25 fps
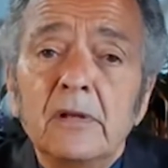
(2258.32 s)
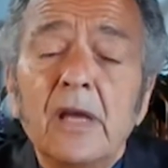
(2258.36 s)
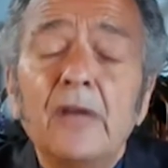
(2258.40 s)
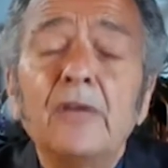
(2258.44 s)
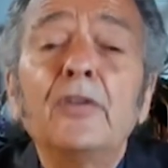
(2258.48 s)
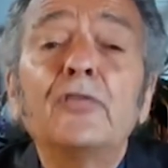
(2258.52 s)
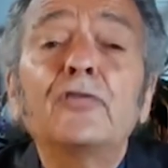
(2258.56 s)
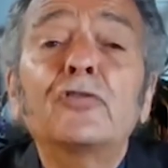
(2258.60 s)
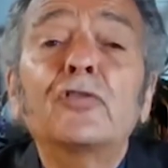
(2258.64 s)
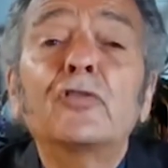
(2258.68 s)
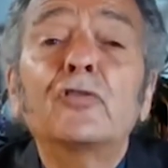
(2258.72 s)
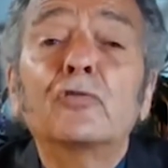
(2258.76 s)
And
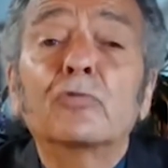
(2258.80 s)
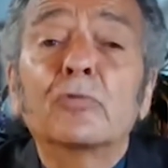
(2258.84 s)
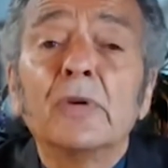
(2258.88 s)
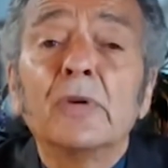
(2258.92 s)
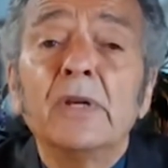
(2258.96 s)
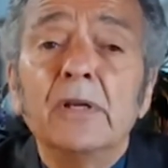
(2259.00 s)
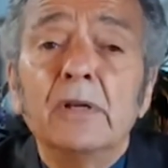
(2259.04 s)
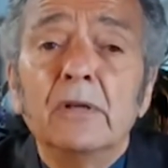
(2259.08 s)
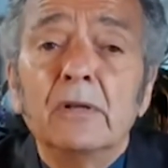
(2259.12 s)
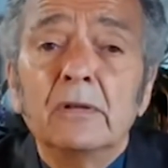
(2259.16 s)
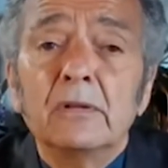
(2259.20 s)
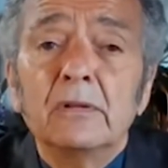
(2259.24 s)
this is
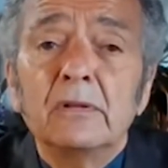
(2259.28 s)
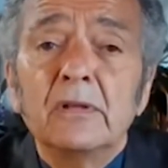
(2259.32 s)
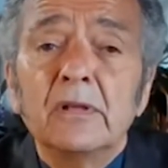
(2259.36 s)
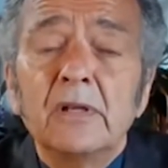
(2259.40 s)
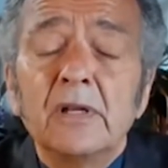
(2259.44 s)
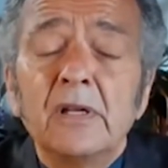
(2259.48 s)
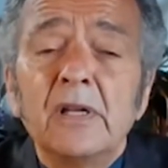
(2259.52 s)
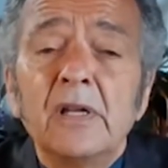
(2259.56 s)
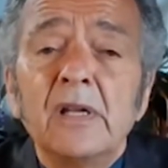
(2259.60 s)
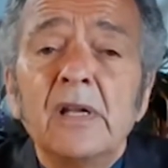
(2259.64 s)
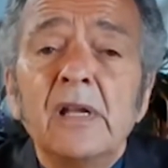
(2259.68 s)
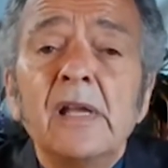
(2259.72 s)
real.
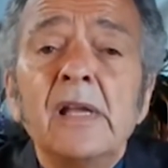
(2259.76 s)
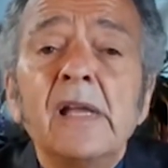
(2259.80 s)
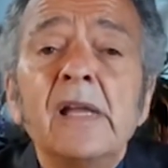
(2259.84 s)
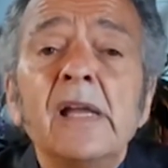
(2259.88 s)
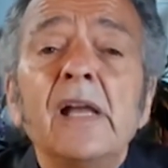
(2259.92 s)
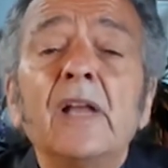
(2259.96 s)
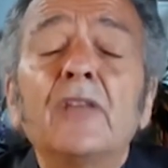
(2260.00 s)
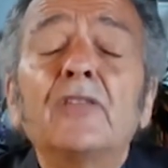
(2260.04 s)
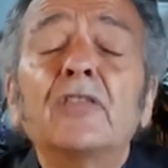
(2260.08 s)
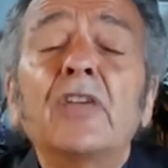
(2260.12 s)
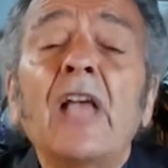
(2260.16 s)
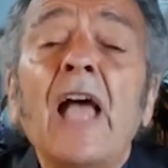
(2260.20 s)

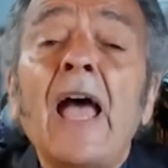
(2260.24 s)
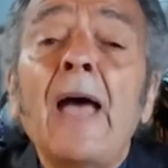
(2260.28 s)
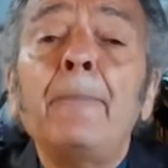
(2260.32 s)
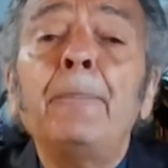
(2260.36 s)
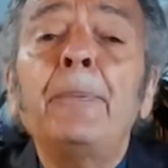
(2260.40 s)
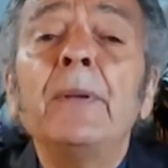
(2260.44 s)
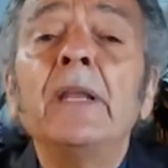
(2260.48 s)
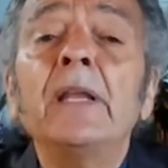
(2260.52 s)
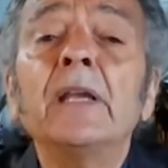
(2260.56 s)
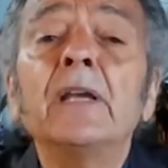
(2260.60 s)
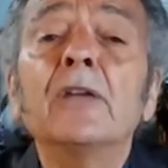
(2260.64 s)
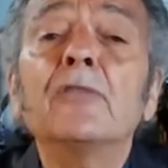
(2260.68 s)
It's
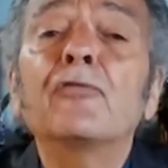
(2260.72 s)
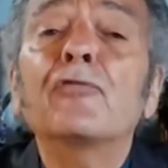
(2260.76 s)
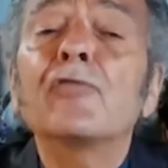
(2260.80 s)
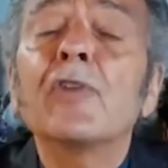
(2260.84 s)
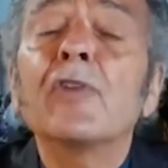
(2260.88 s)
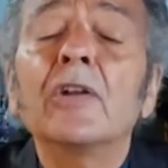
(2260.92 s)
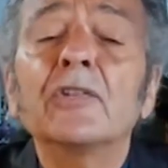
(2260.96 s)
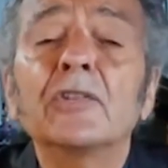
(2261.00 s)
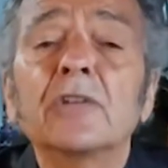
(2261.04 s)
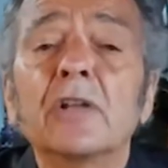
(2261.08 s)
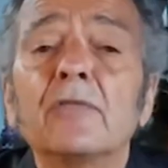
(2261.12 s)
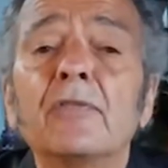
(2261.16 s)
happening in
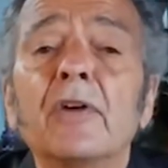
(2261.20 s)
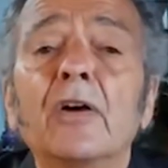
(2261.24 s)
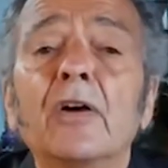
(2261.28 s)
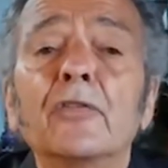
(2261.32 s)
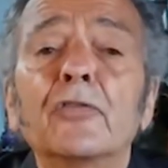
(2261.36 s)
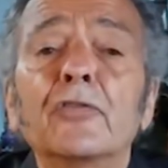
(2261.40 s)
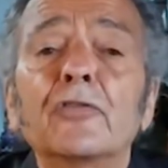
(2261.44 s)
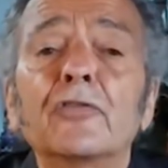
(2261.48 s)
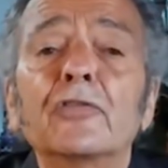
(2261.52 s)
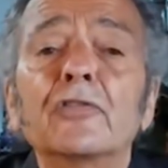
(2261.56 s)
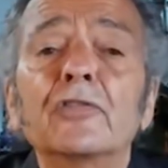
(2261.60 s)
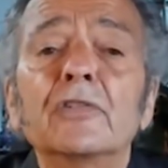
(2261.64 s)
front of
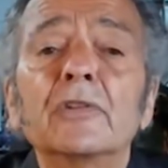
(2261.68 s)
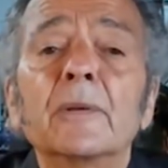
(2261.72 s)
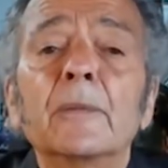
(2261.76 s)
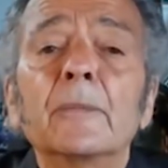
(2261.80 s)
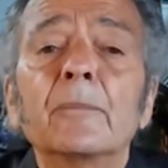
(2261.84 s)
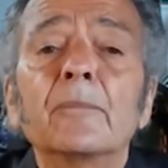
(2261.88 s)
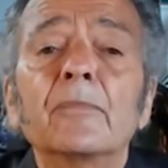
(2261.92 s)
us.